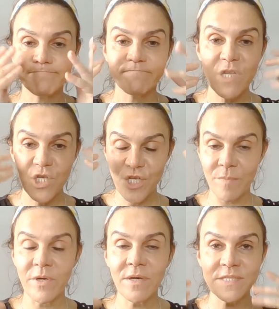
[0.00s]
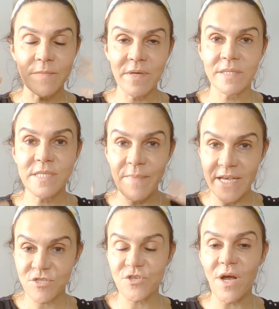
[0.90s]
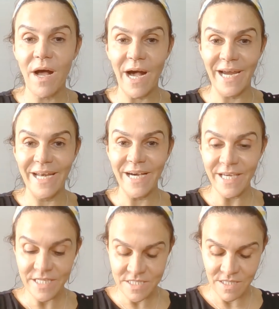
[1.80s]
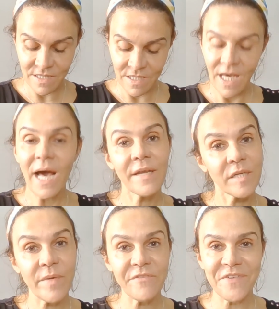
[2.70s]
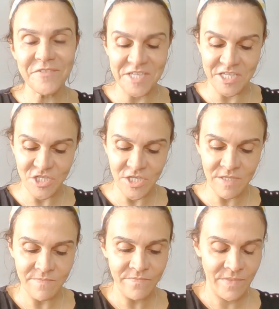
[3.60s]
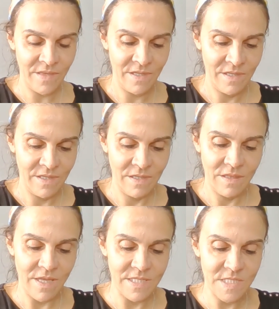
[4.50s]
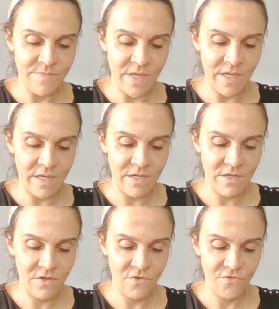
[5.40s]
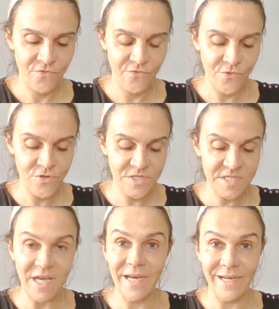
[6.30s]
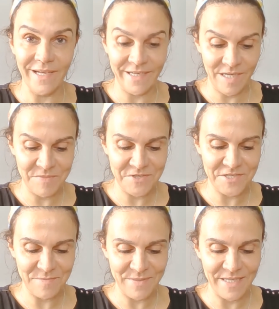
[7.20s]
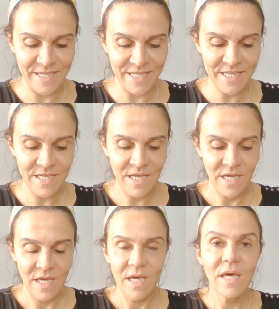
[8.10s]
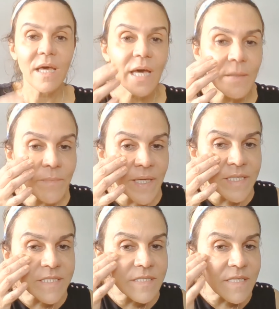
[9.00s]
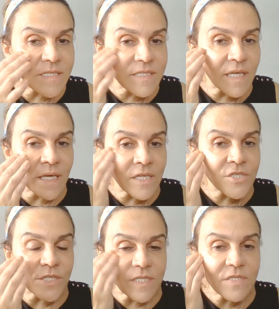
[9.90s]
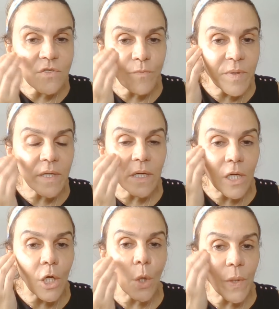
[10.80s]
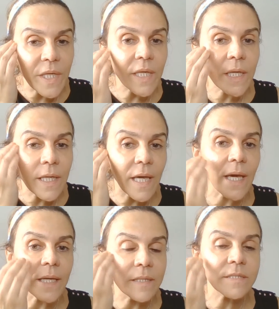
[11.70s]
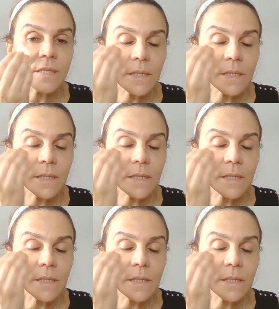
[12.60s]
shimmer, some extra highlight under my foundation. That's my first highlighter I'm gonna apply, and it makes the skin just super glowy, and